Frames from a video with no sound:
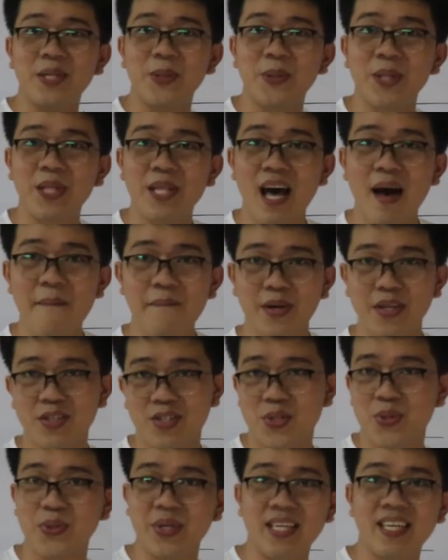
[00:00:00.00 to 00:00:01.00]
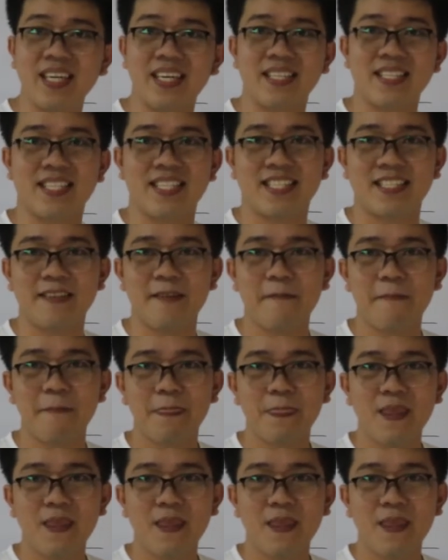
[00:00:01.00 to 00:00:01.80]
rule number 2 is.